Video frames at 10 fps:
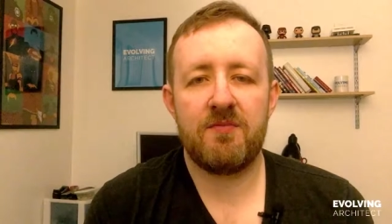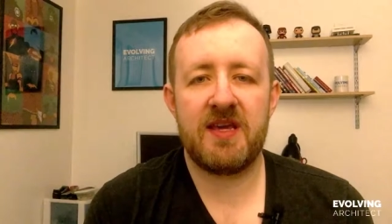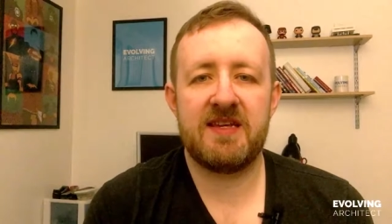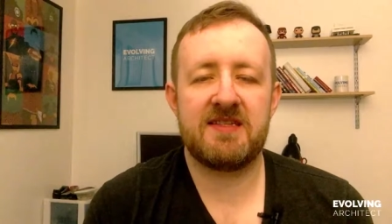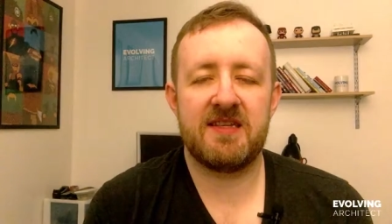
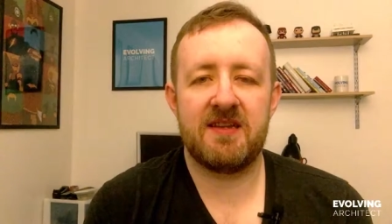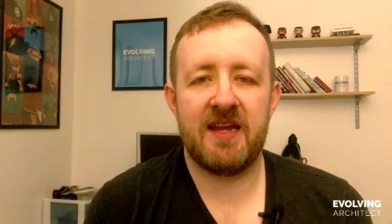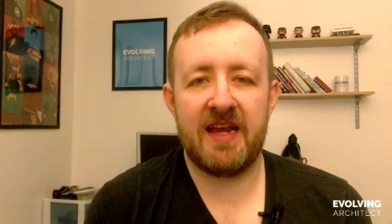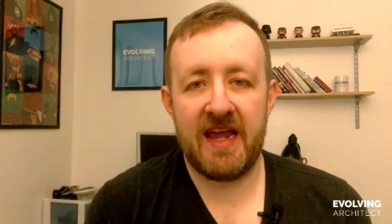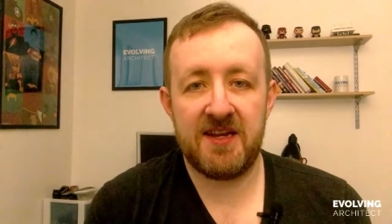piece that
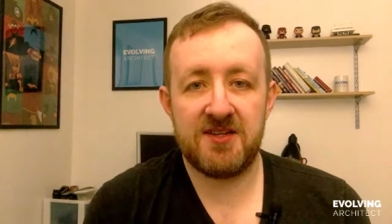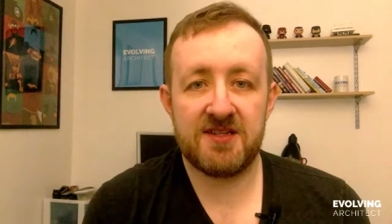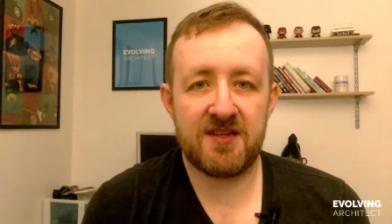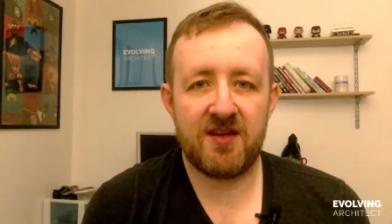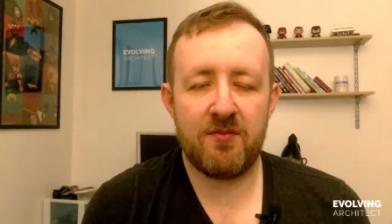
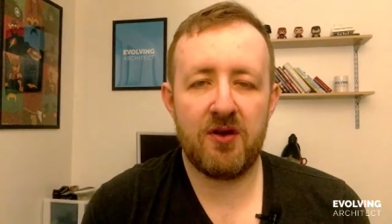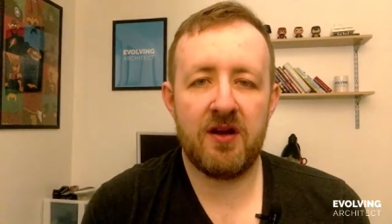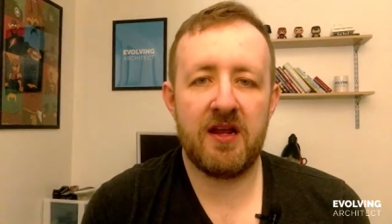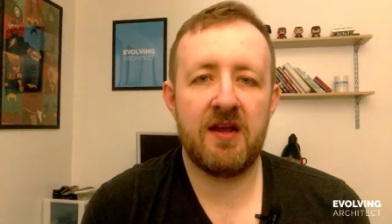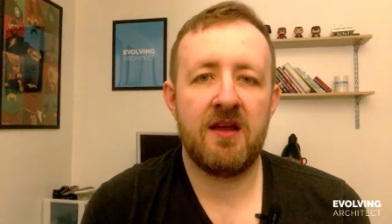engages the
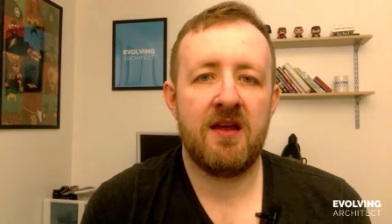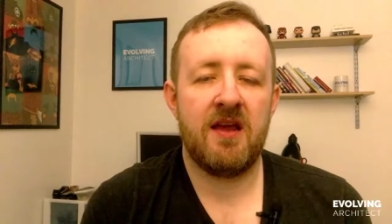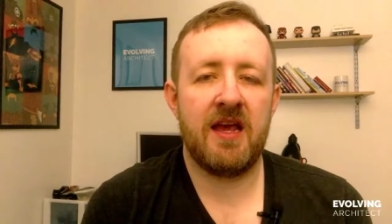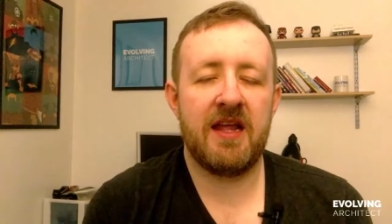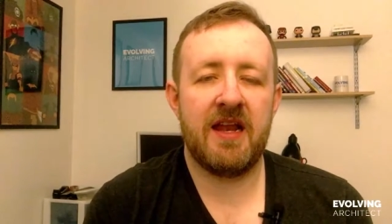community,
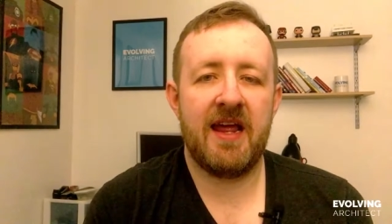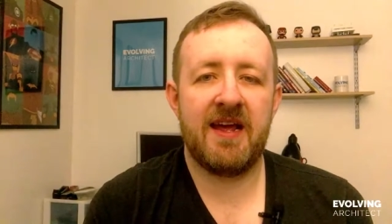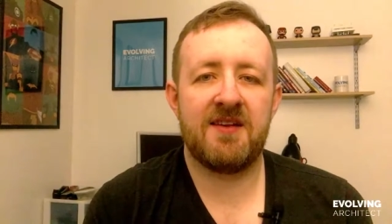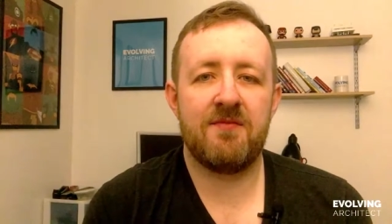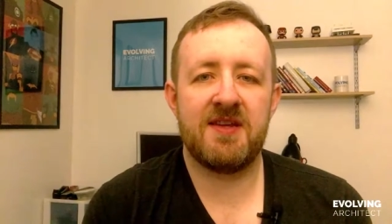and it
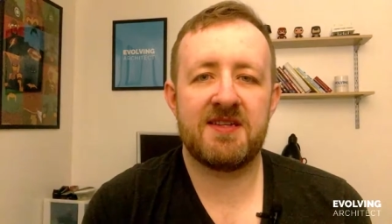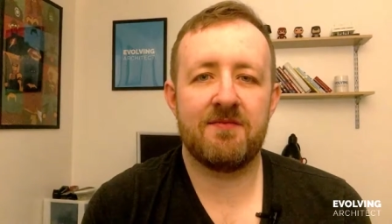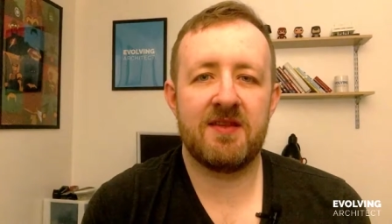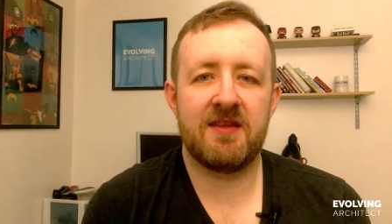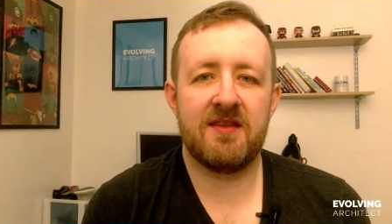had to be
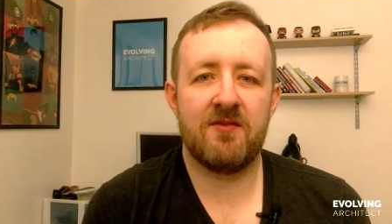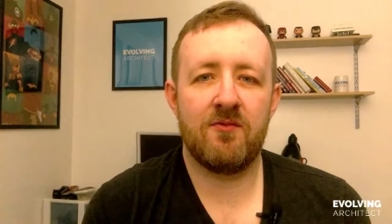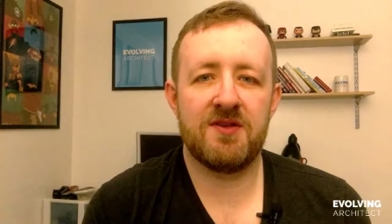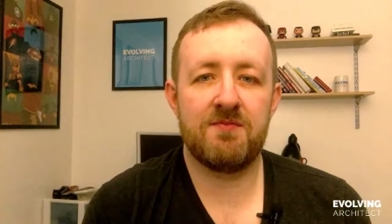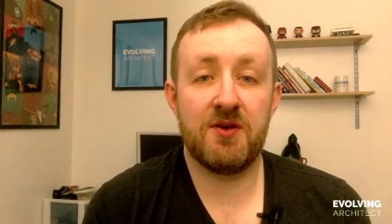something that
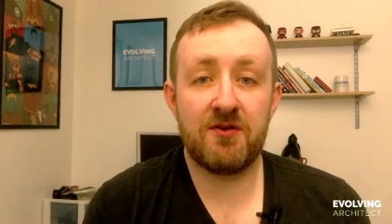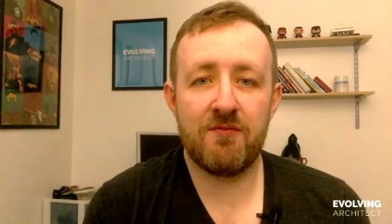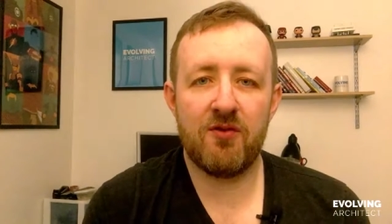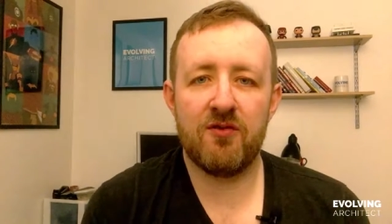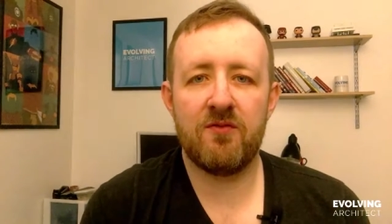was
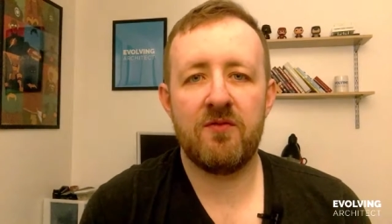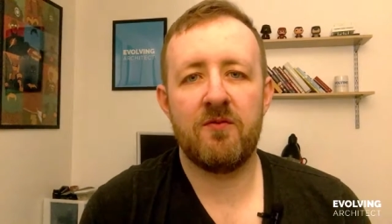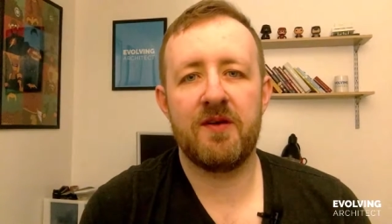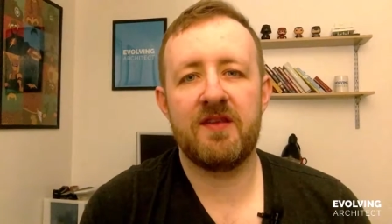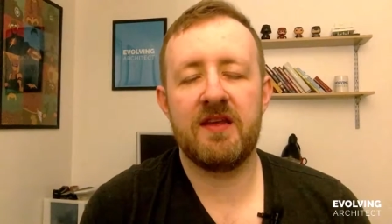buildable
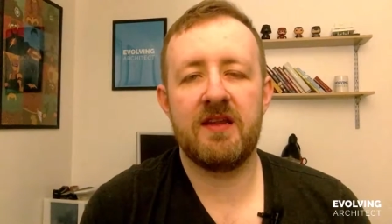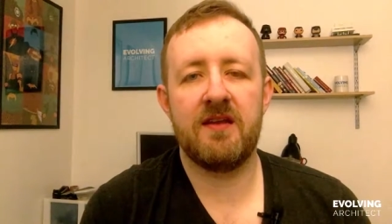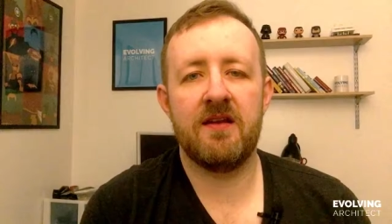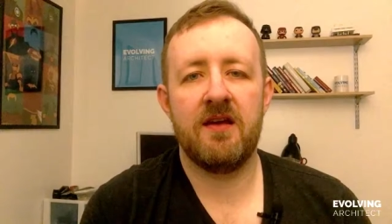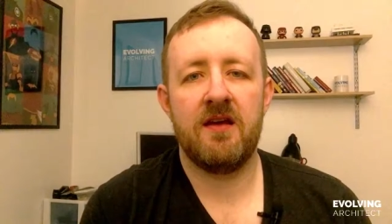
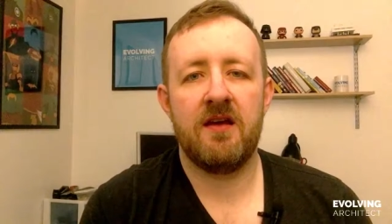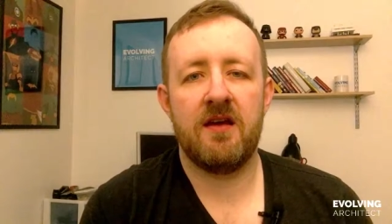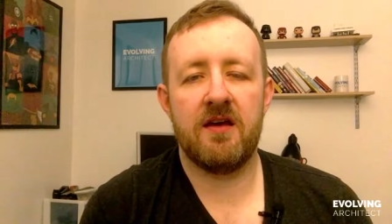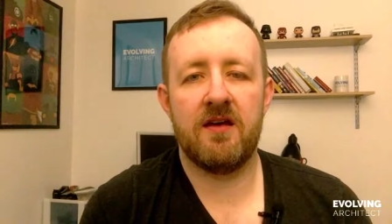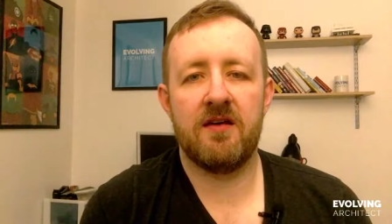within
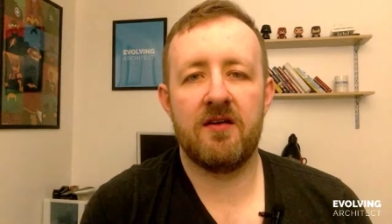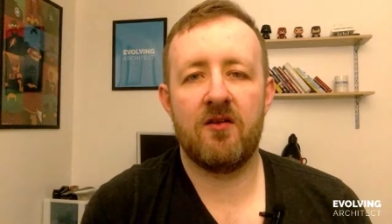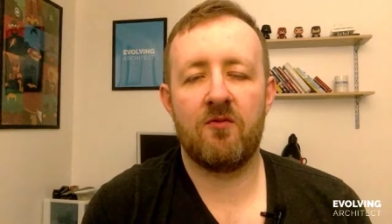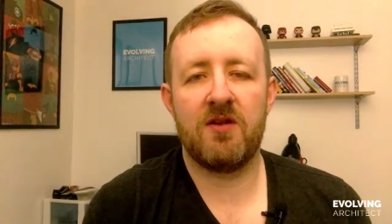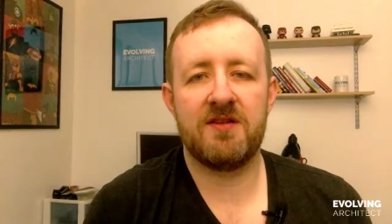
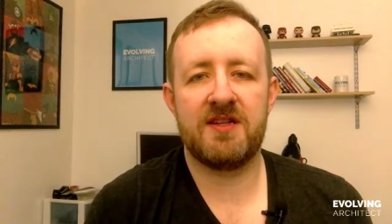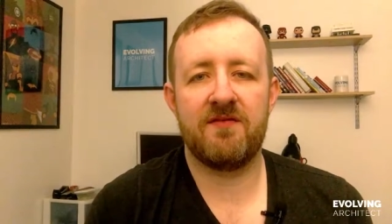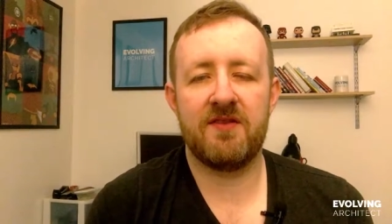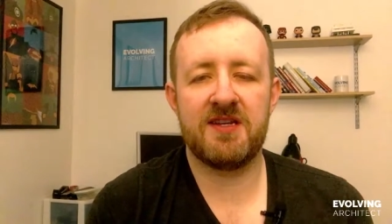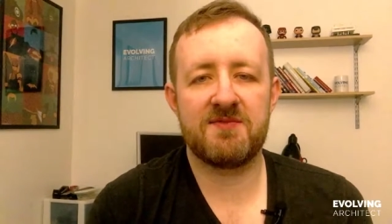a
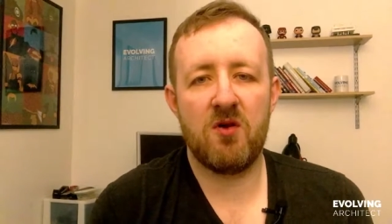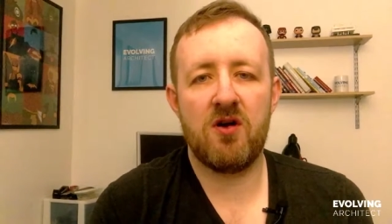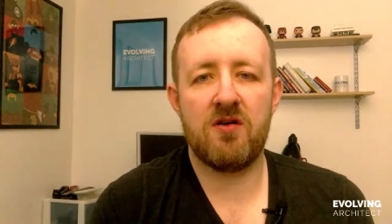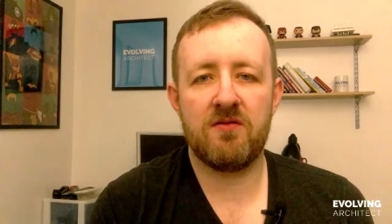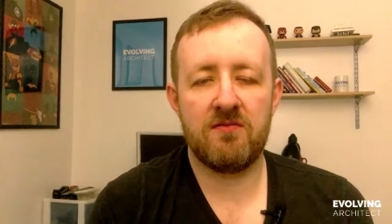relatively
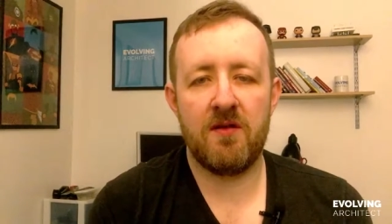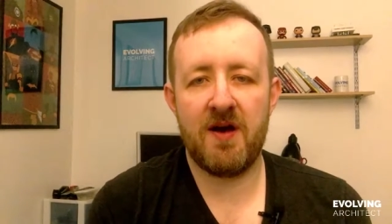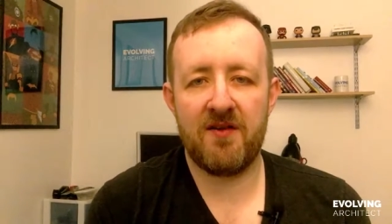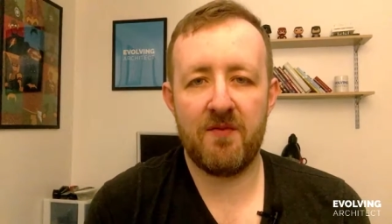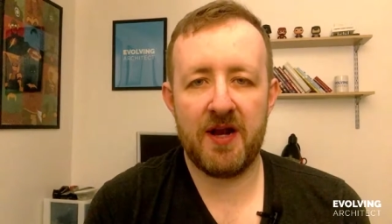small
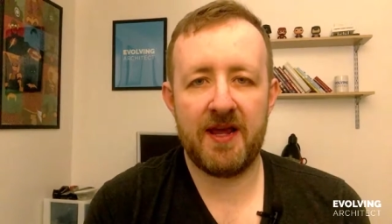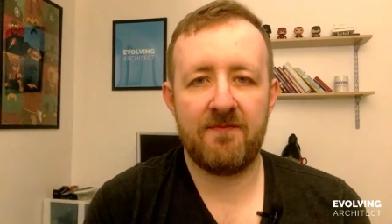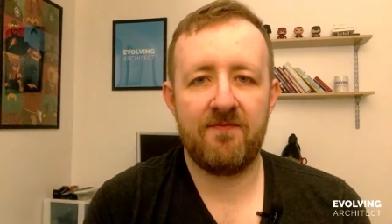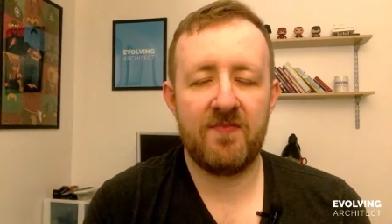amount of money.